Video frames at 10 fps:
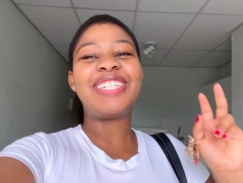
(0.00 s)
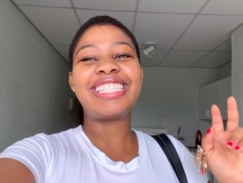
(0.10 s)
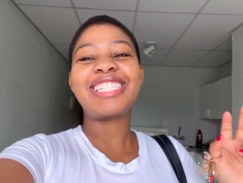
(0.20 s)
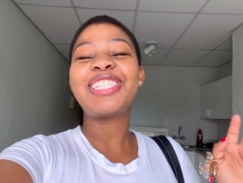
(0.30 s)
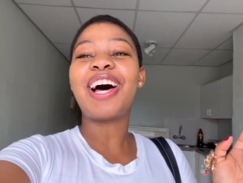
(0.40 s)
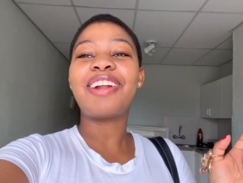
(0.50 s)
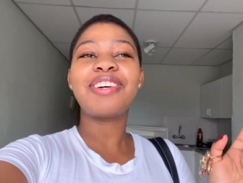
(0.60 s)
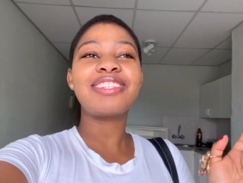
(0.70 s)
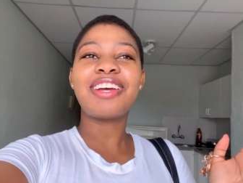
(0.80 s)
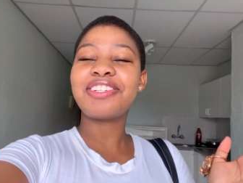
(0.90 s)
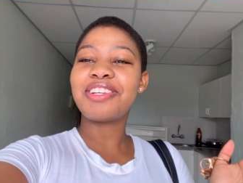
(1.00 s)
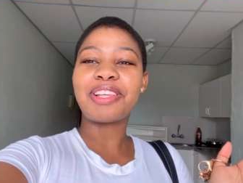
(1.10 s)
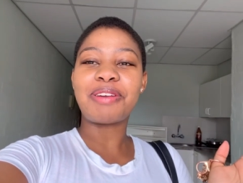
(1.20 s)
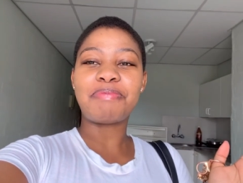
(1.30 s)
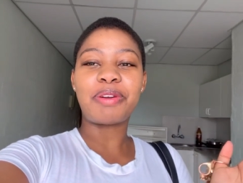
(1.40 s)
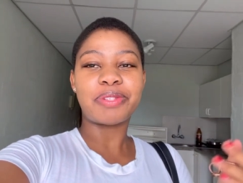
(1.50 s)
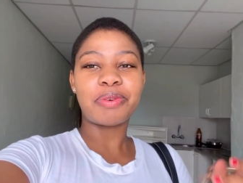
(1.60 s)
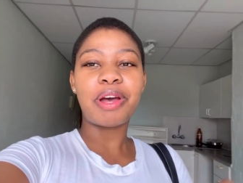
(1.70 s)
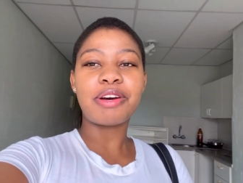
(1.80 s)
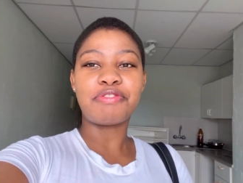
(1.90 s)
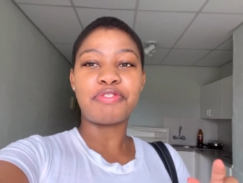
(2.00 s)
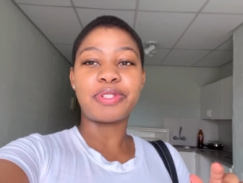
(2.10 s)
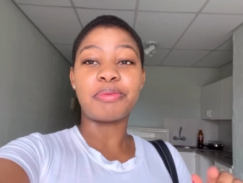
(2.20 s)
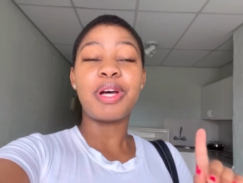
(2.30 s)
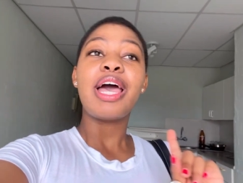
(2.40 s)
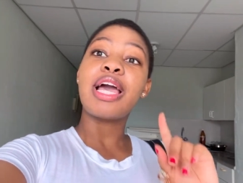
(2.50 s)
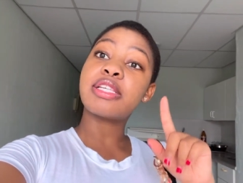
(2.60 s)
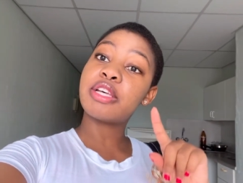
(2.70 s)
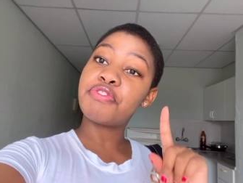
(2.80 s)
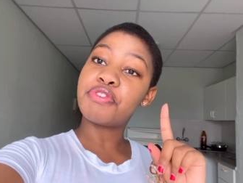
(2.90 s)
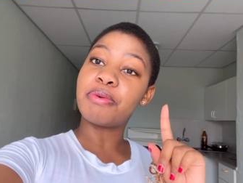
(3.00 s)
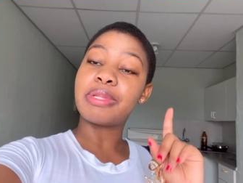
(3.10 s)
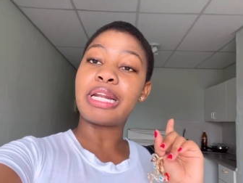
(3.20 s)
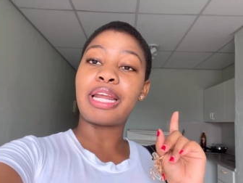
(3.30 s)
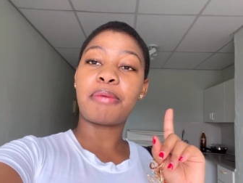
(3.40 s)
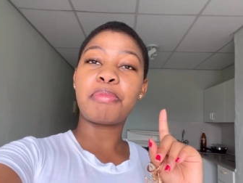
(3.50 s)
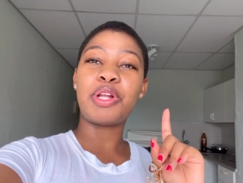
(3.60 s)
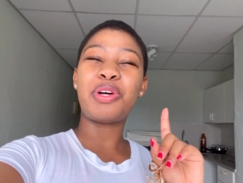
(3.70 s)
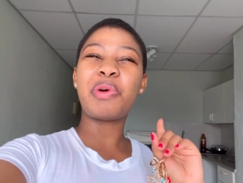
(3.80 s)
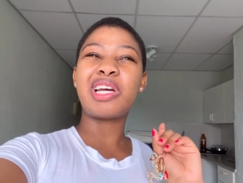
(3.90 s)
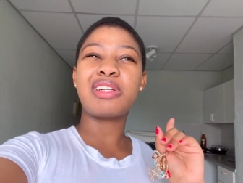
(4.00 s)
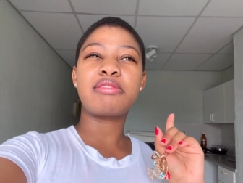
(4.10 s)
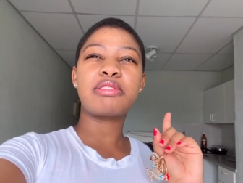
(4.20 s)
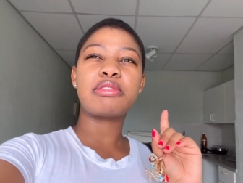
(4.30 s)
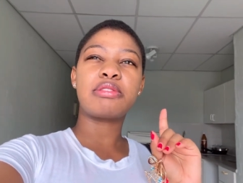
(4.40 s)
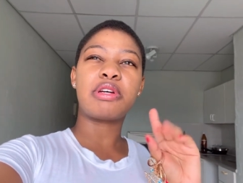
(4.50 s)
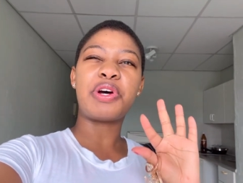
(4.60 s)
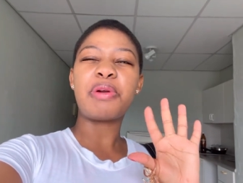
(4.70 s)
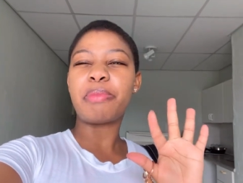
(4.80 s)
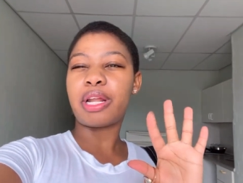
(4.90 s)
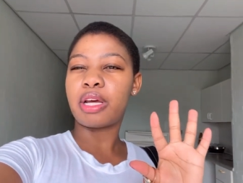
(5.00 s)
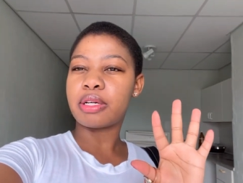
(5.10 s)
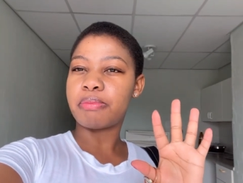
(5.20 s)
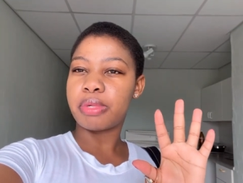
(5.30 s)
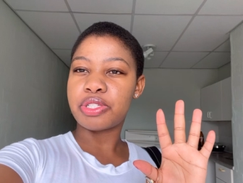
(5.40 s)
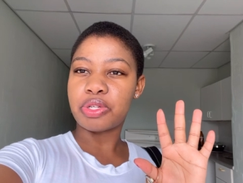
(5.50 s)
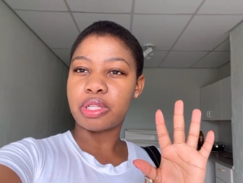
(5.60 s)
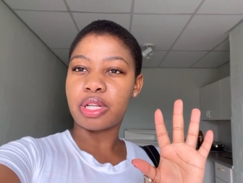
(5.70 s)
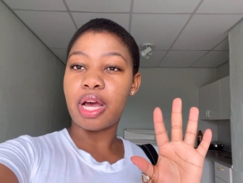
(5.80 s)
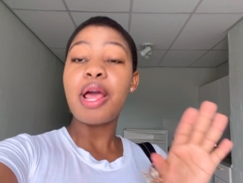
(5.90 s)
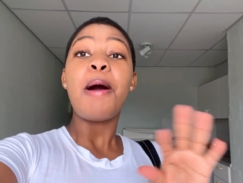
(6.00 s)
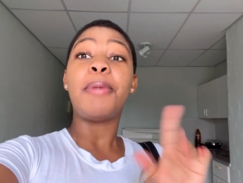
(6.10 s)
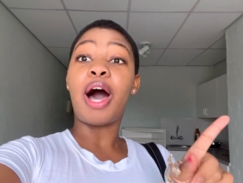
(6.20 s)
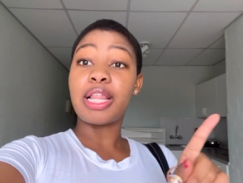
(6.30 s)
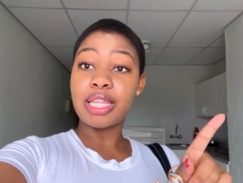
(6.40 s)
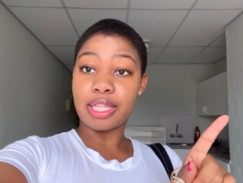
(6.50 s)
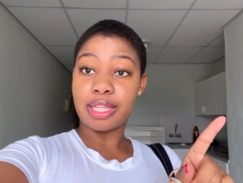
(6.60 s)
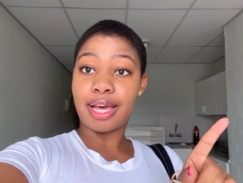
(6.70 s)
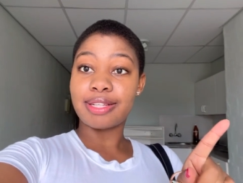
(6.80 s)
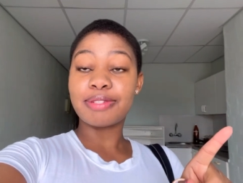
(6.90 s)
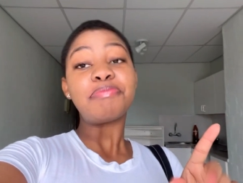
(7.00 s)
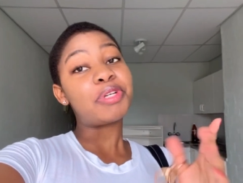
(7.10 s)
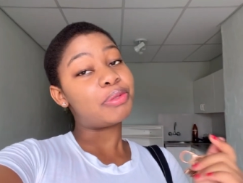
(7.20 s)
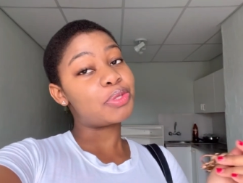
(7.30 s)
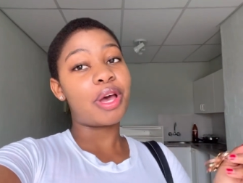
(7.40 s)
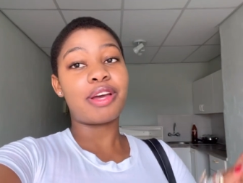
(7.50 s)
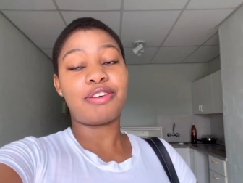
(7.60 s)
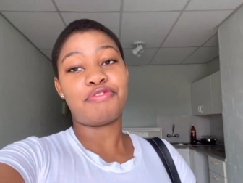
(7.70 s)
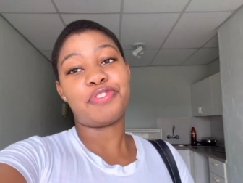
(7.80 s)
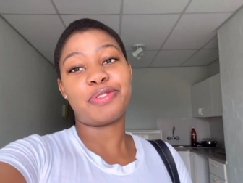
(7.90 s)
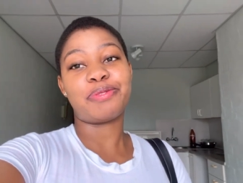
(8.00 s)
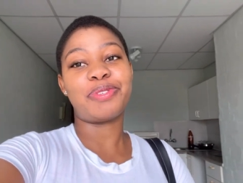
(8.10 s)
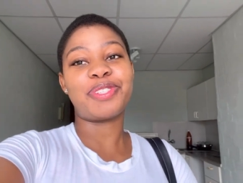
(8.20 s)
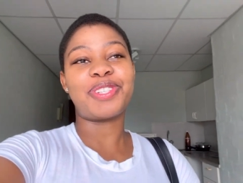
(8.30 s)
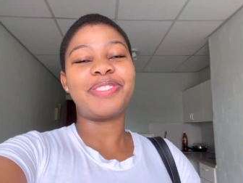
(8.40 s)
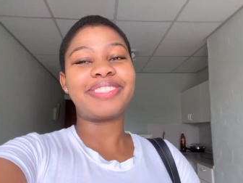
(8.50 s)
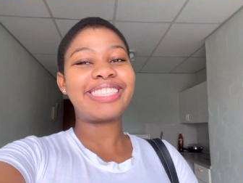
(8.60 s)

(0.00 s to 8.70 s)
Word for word: was not it wasn't actually that bad it was quite comfortable except from the neck pillow it I hurt my neck a bit during the night, but other than that, it was quite comfortable. So